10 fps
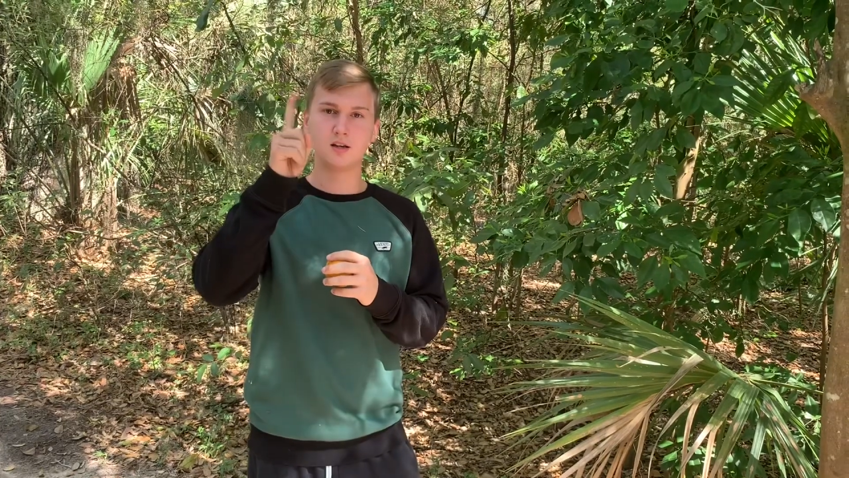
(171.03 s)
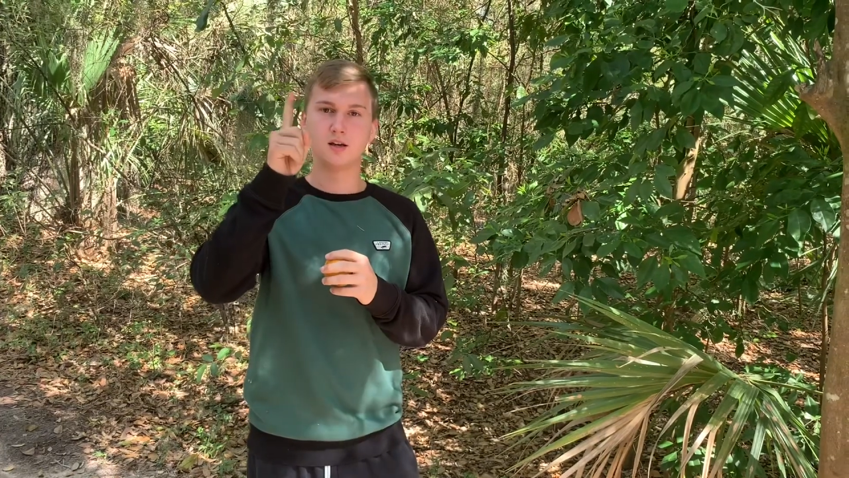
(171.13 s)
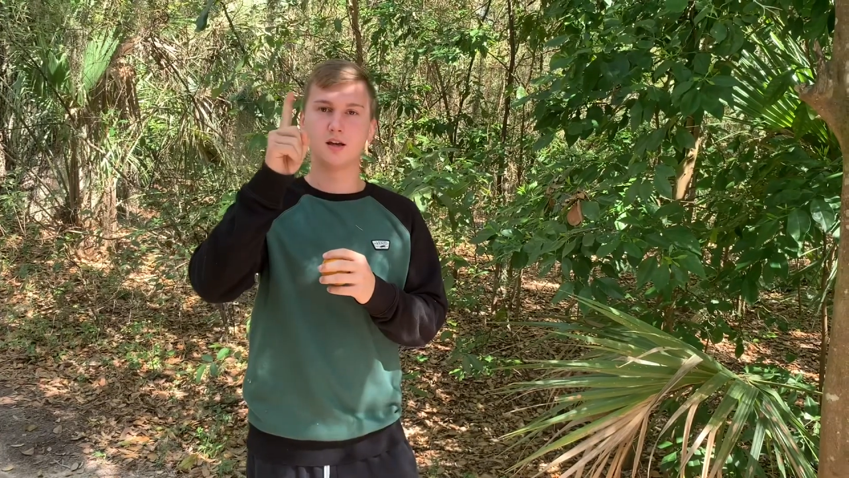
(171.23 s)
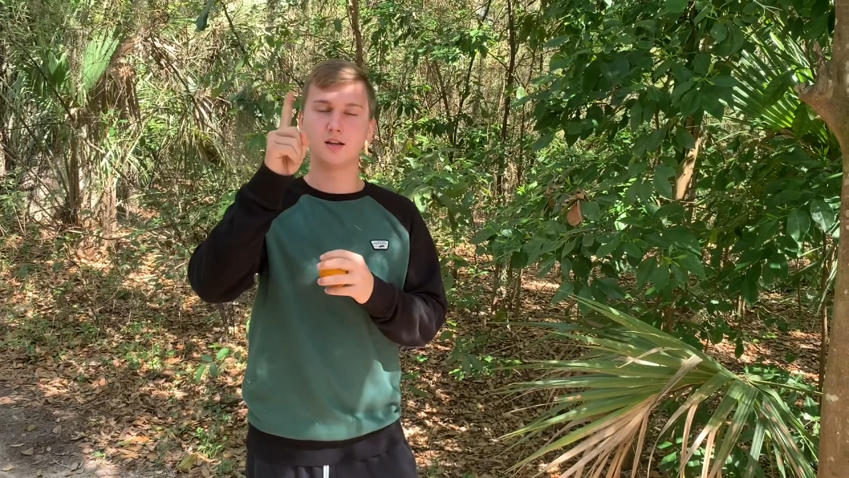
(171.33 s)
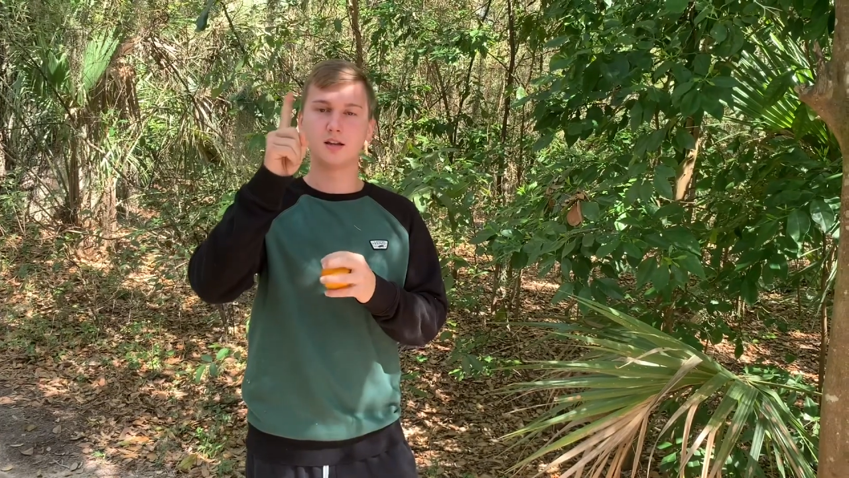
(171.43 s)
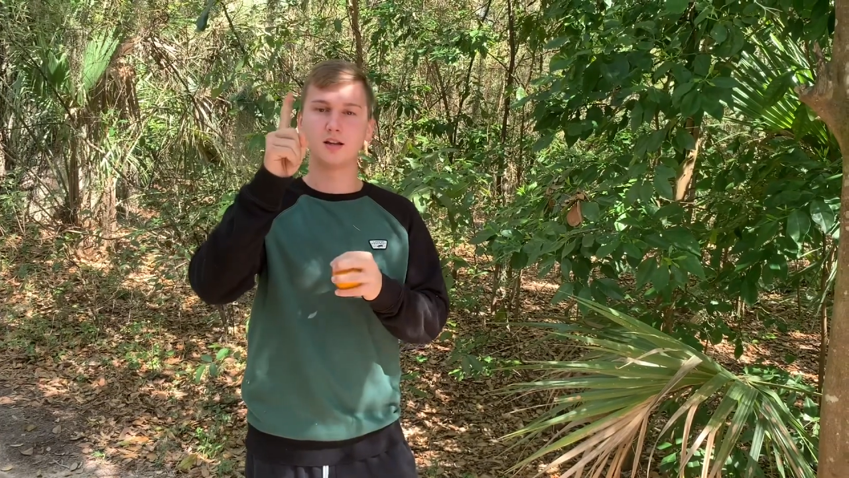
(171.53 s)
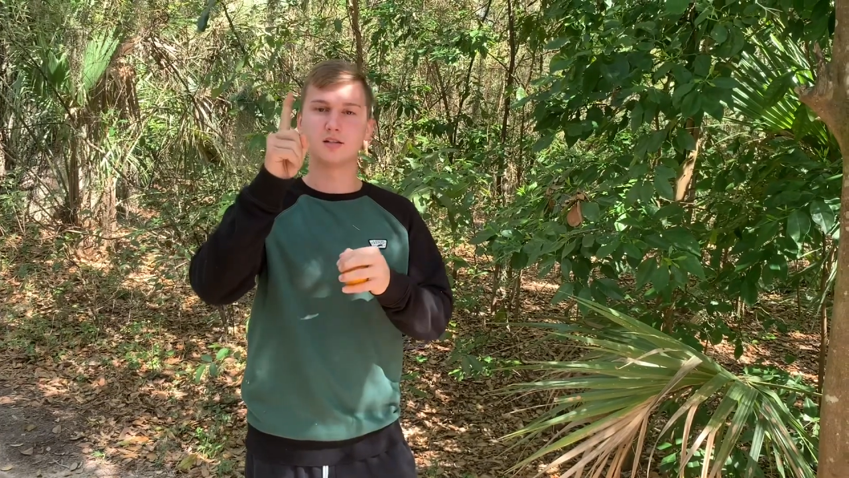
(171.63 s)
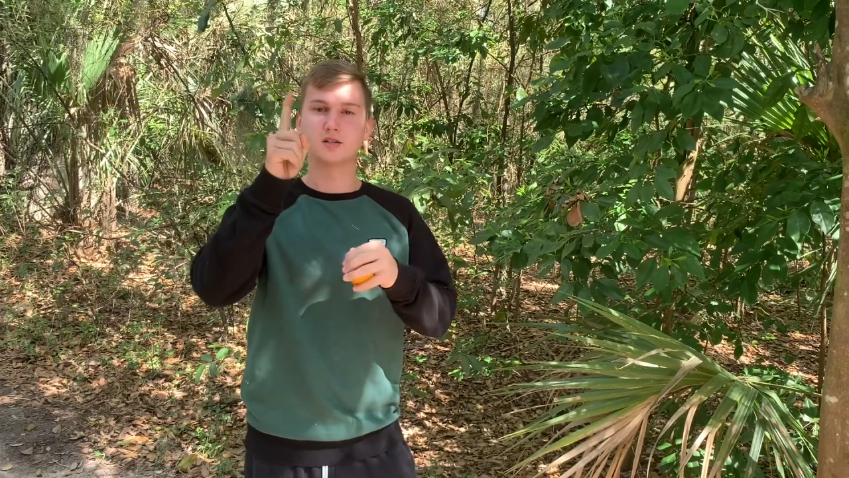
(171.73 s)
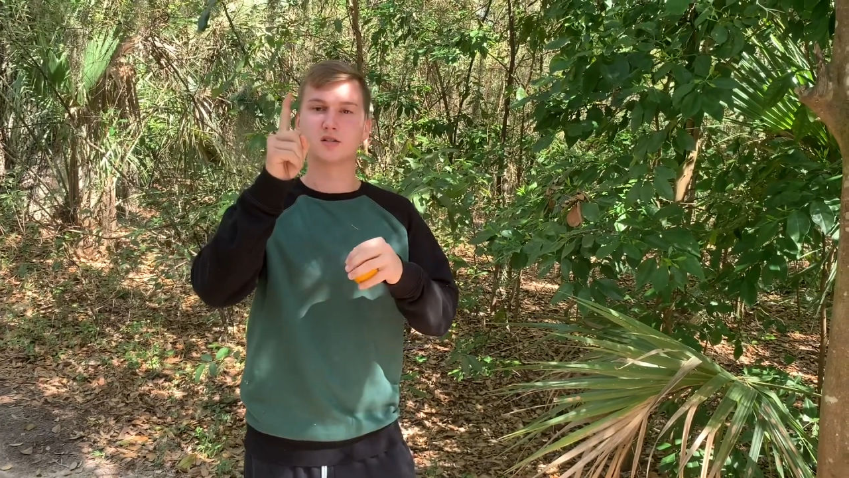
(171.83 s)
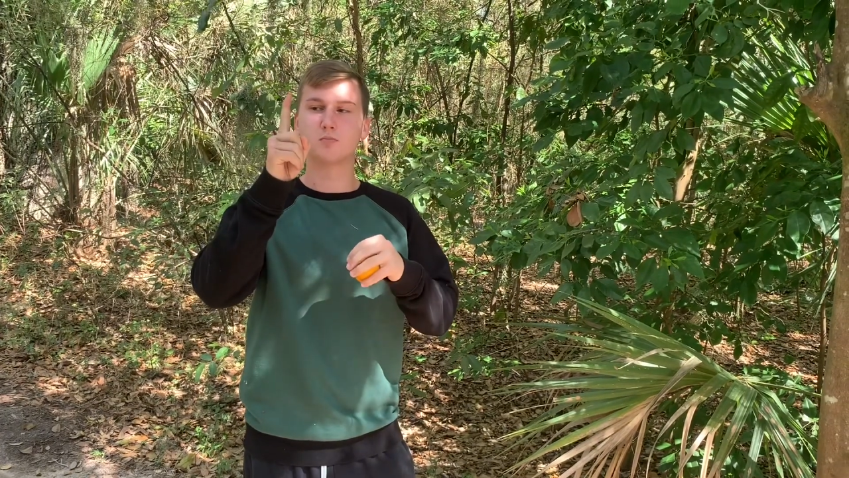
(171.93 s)
and they get it
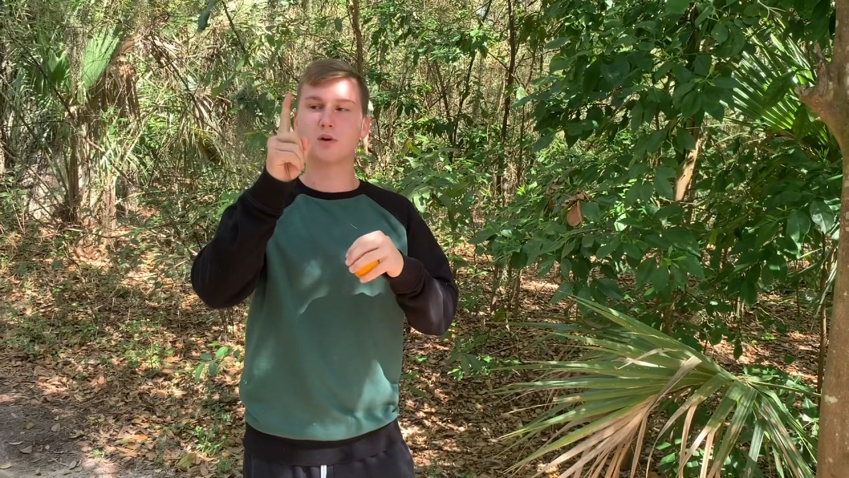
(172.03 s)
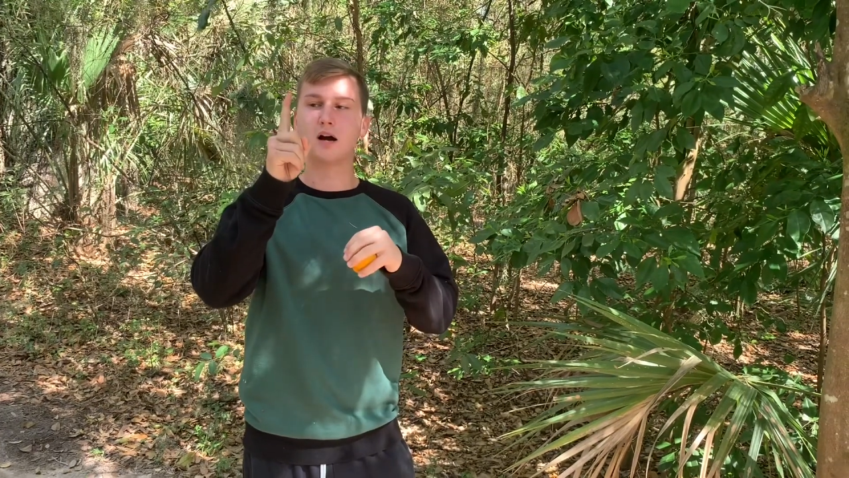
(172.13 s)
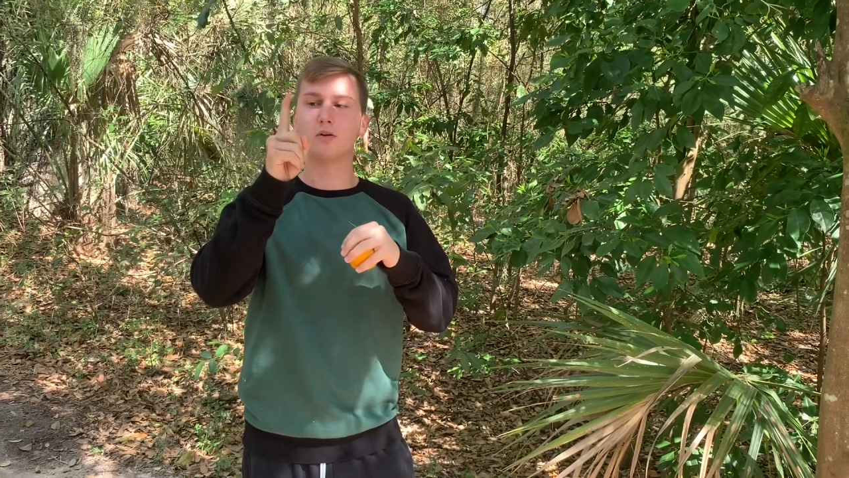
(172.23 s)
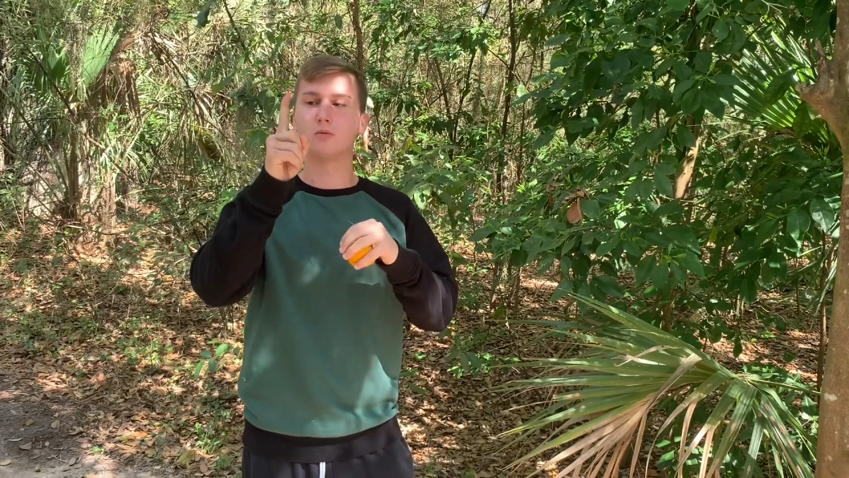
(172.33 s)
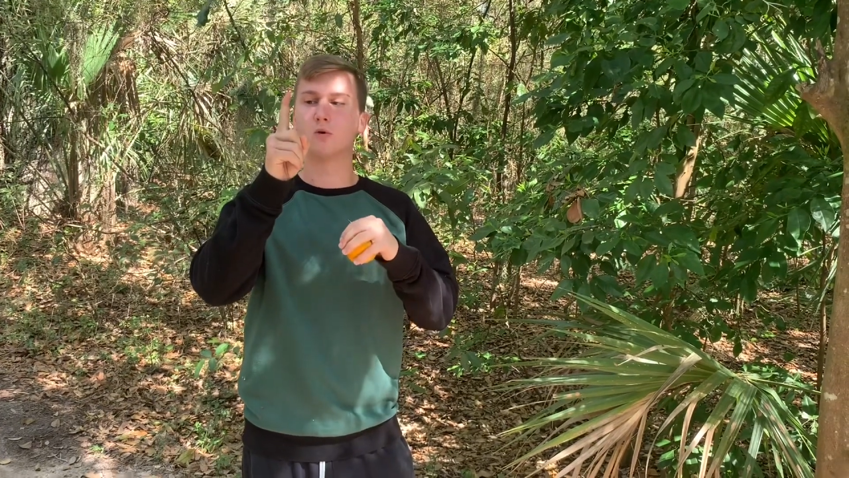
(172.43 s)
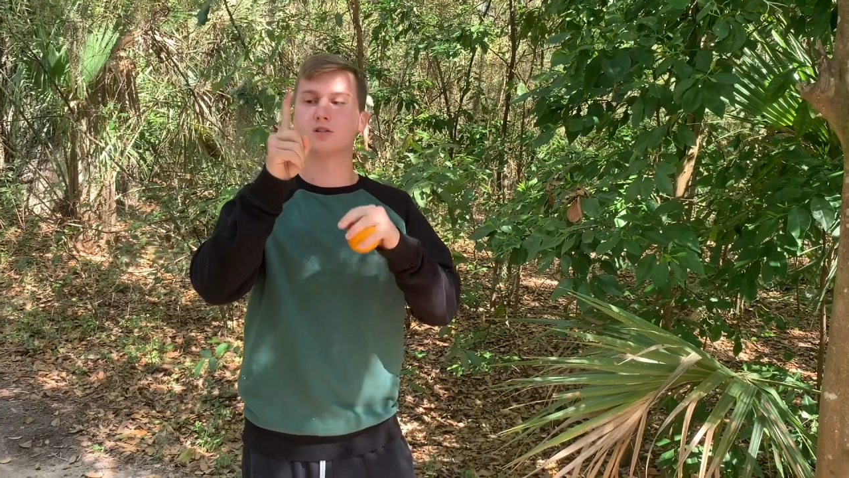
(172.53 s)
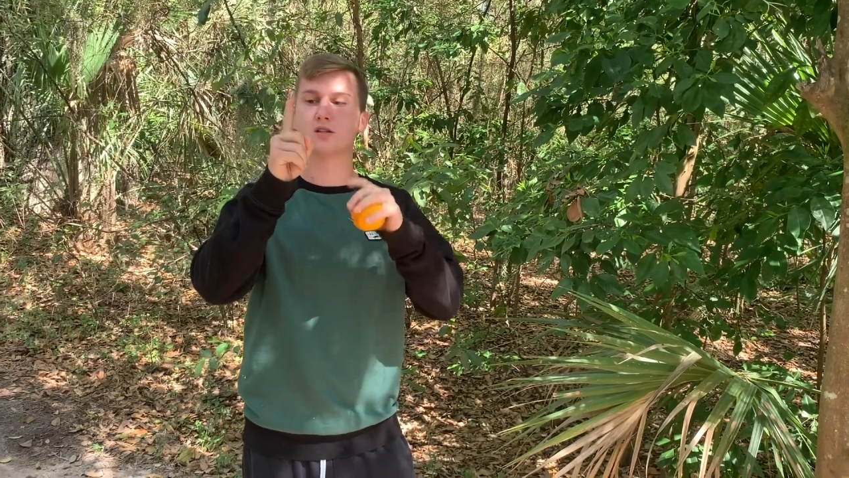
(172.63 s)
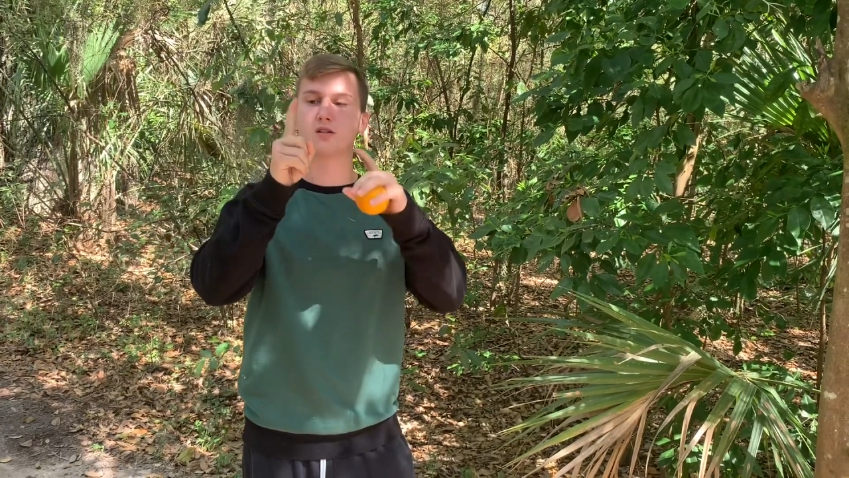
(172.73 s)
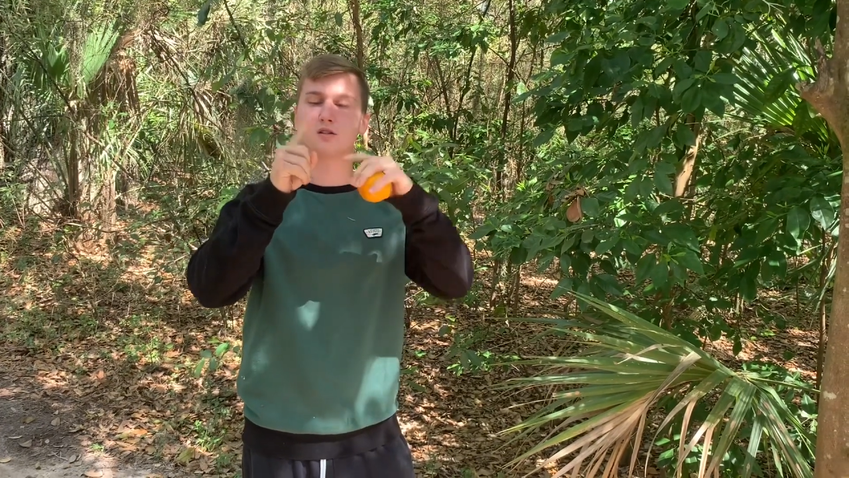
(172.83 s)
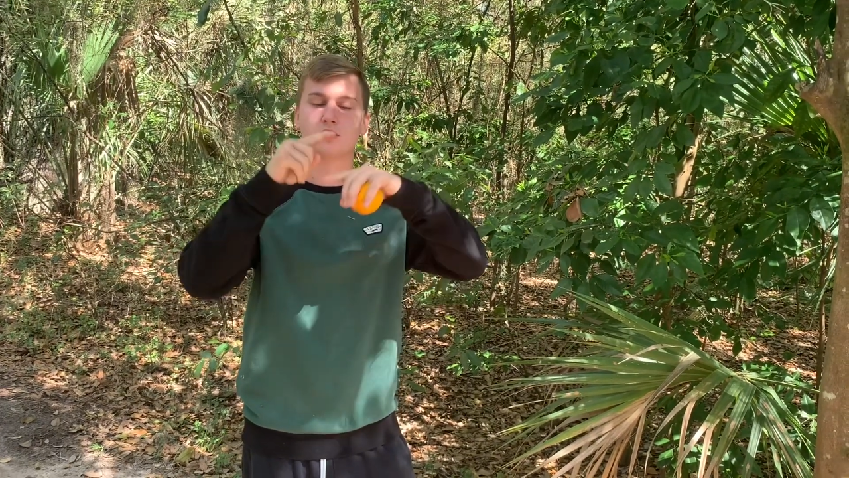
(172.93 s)
to sprout, and once
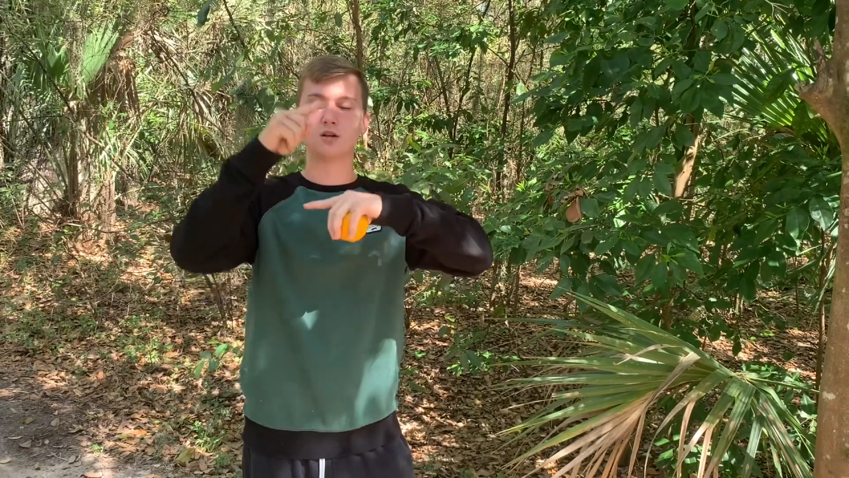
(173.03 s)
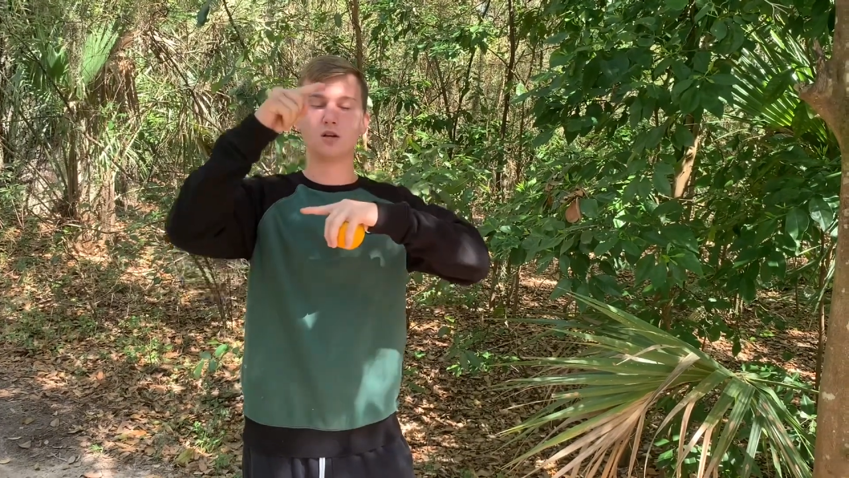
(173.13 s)
it's